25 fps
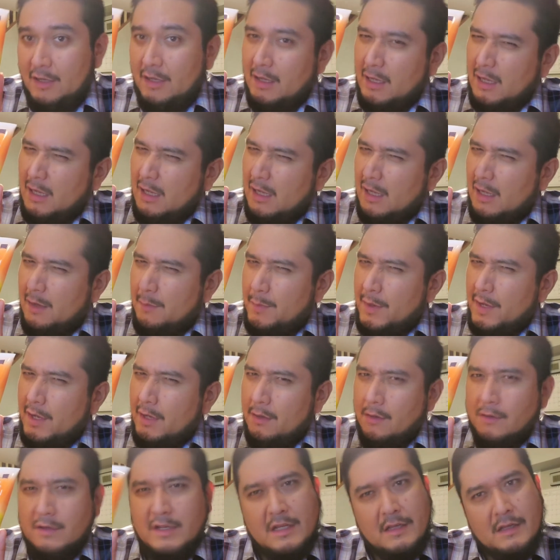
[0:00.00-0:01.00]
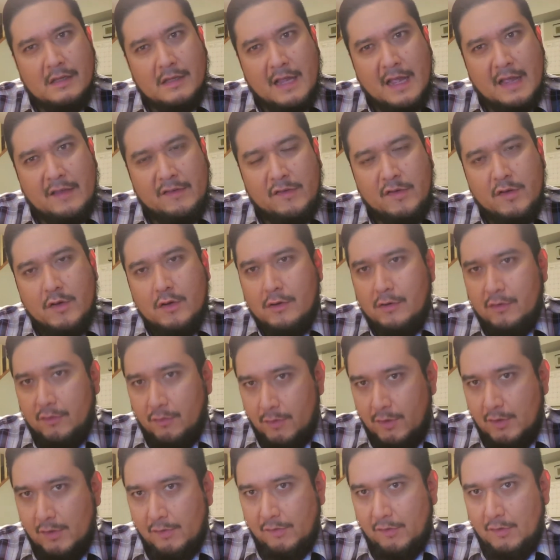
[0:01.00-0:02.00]
About last year or 2
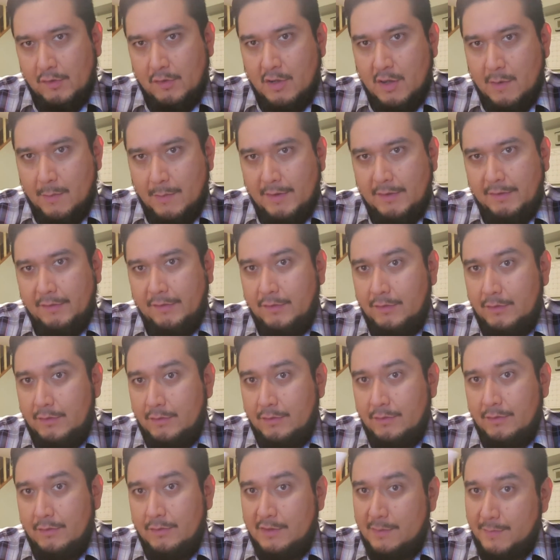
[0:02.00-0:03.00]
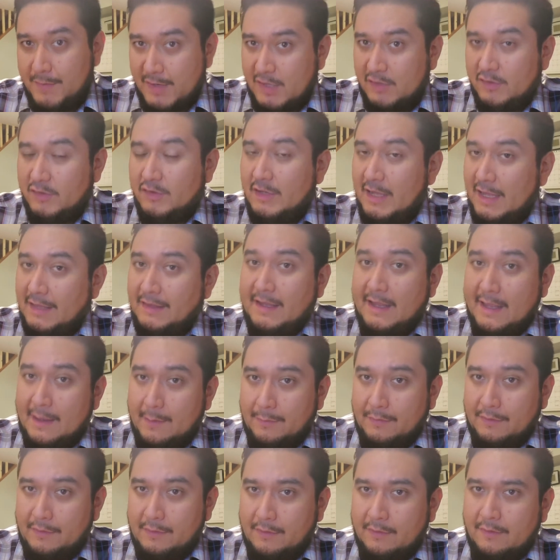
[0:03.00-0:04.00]
years ago, I went to the beach at the
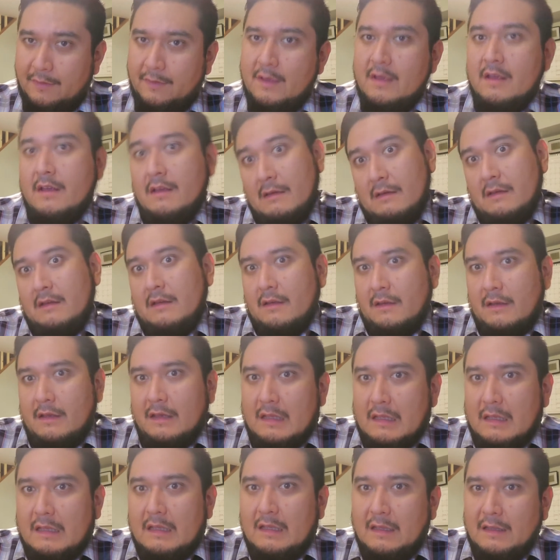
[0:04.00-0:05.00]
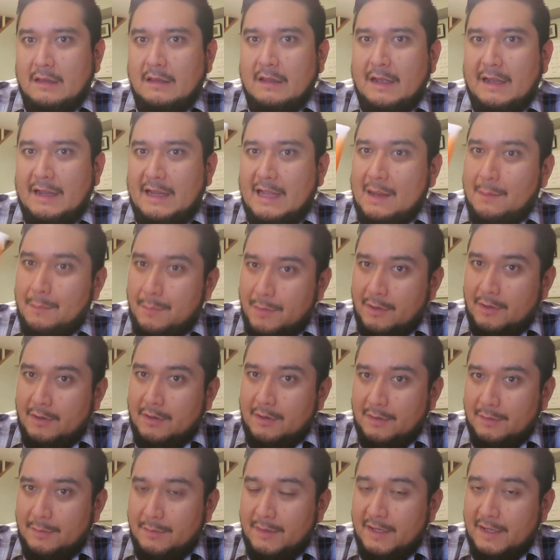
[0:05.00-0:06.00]
Hamptons and I got
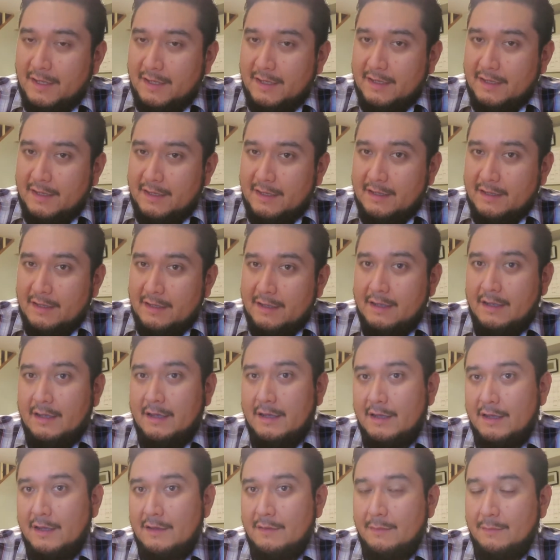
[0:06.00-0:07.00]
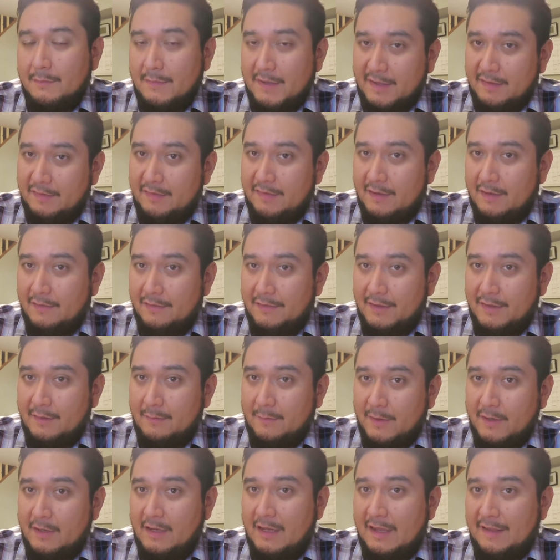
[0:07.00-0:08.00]
burned. Myself didn't
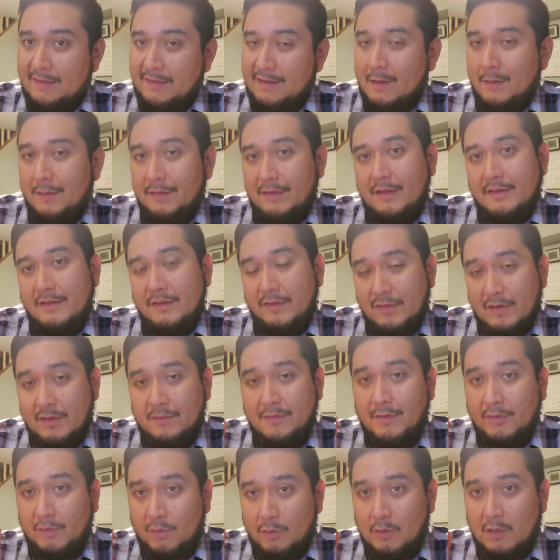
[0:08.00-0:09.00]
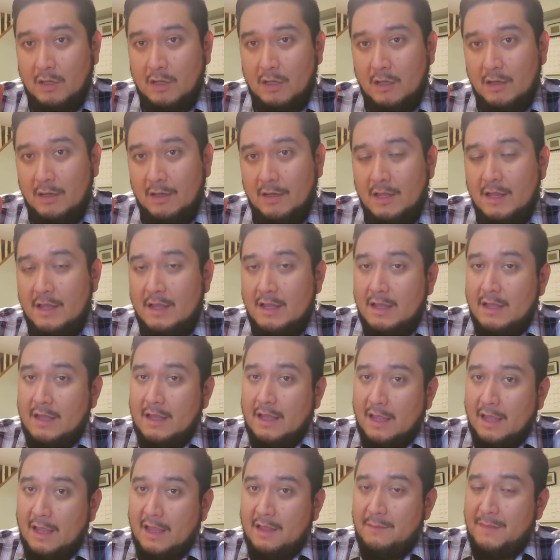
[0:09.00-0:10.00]
realize I was on the sun for too long
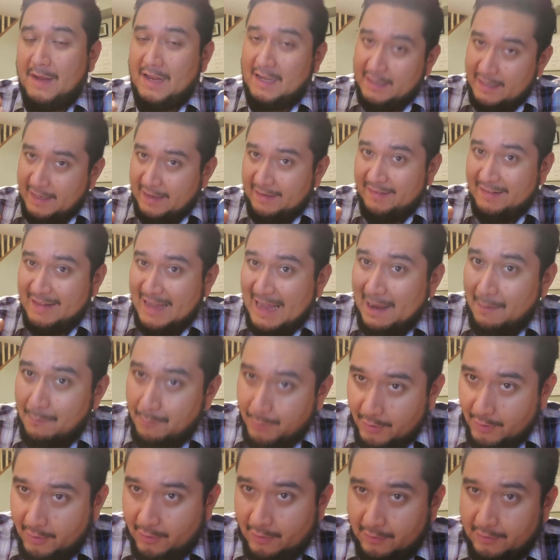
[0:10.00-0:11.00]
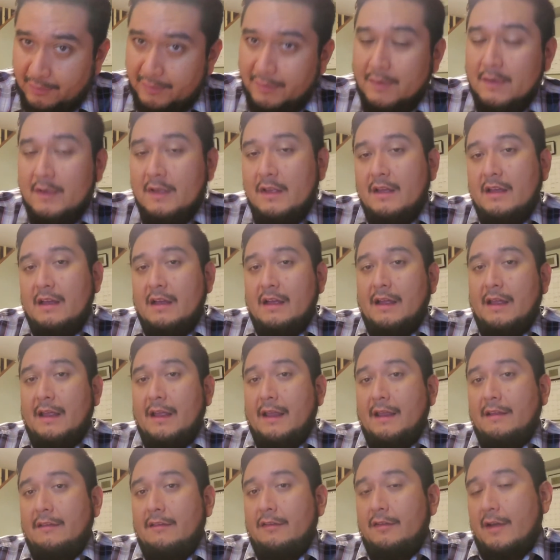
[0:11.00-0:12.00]
and my legs got burned.
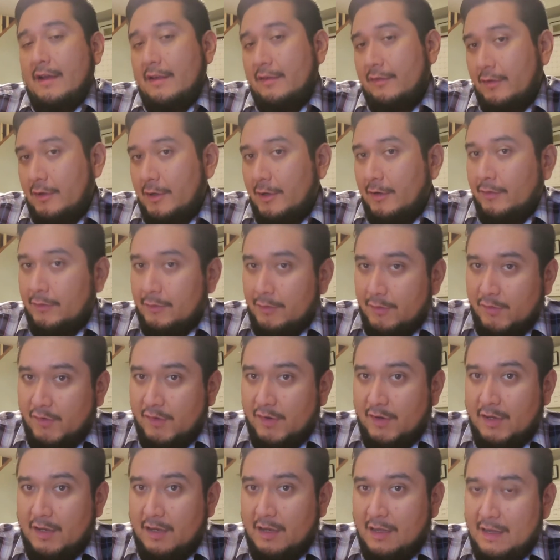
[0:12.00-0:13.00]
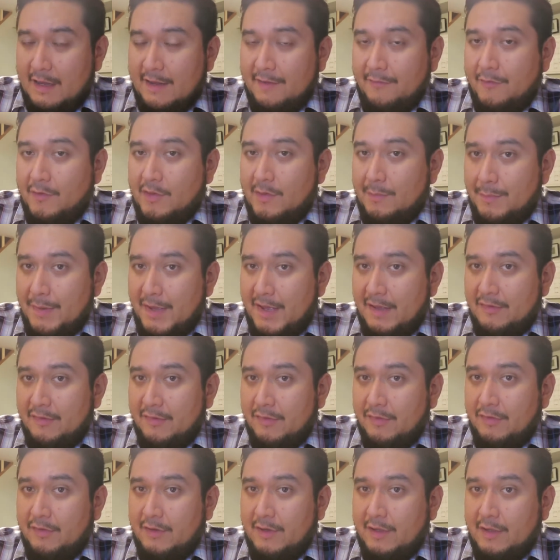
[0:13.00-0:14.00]
And so I started searching online for the
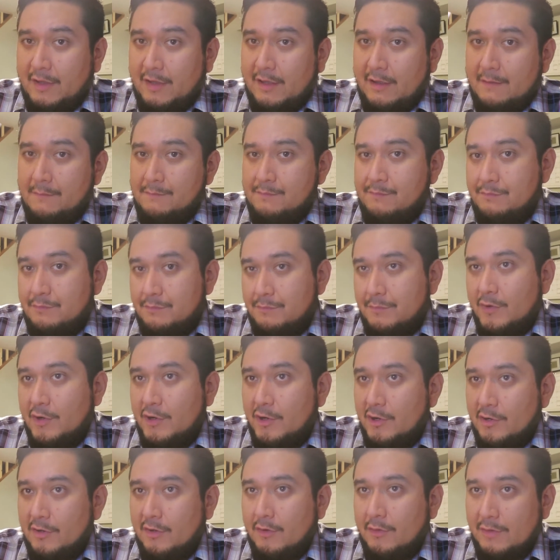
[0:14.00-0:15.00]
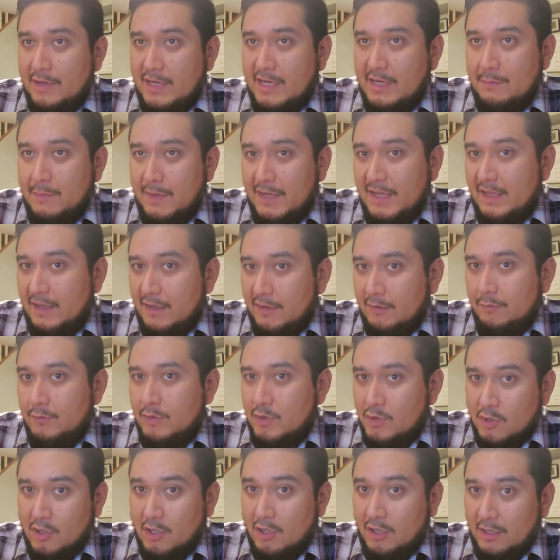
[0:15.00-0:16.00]
best burn cream, I guess what you
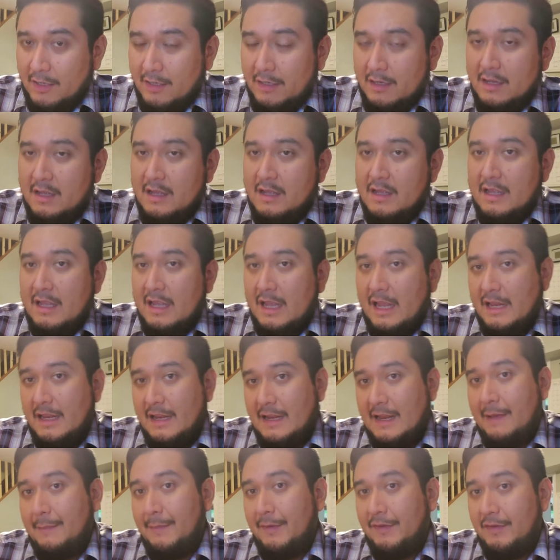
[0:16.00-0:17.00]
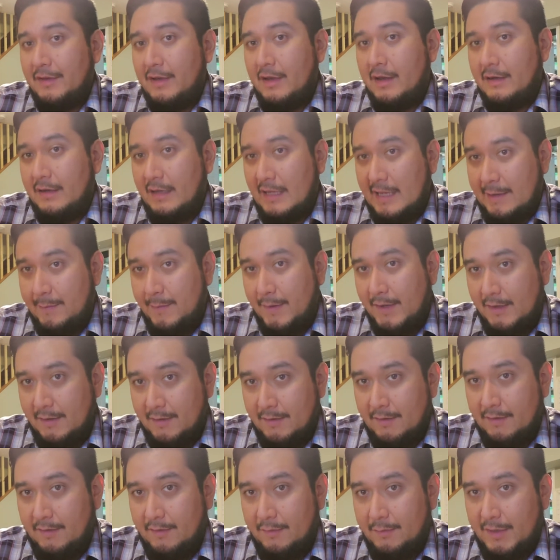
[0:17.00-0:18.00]
call it. And then Amazon gave me
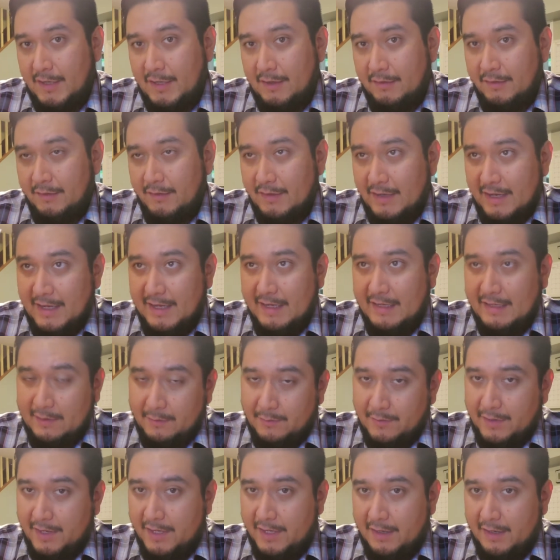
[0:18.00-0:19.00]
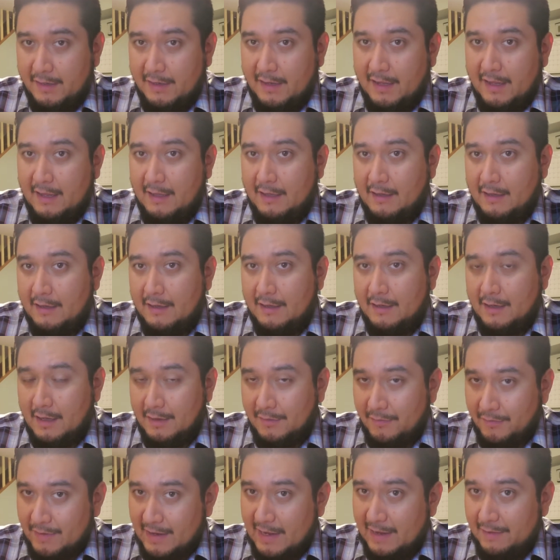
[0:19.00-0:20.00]
this because it's highly rated. It had a lot of
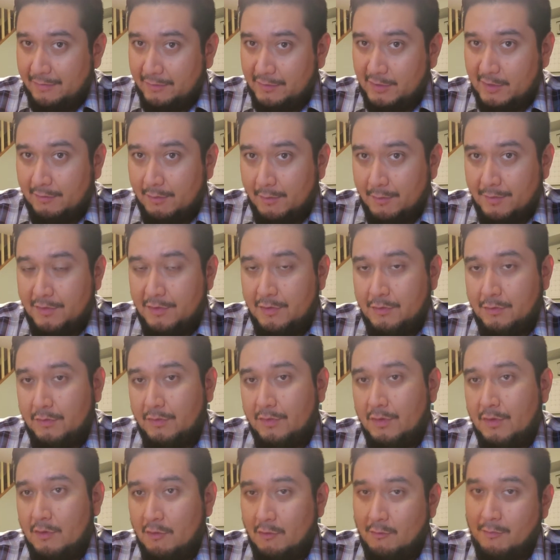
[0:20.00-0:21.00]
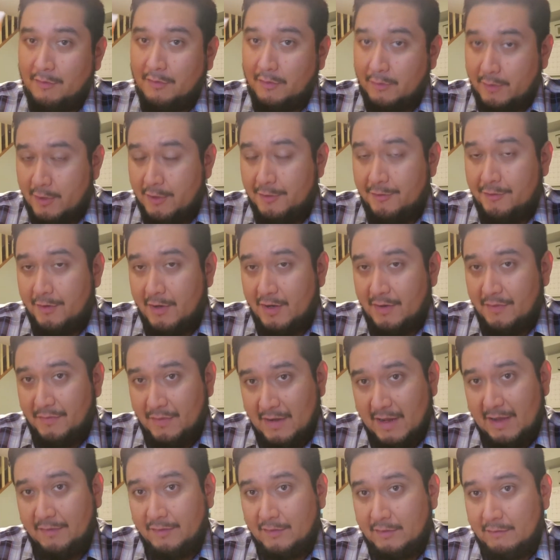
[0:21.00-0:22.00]
5-star reviews, over 300
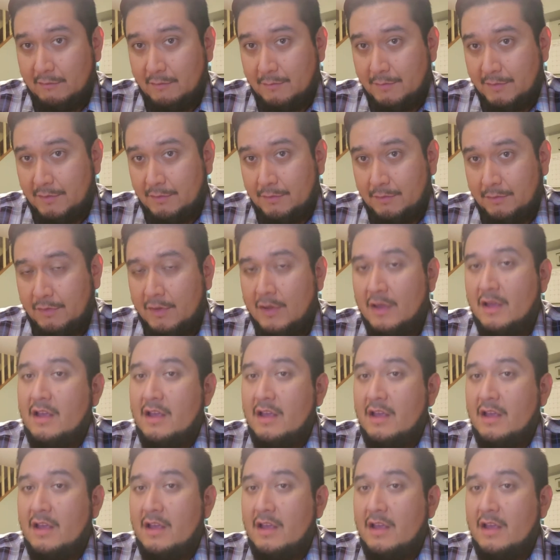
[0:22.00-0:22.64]
5-star reviews.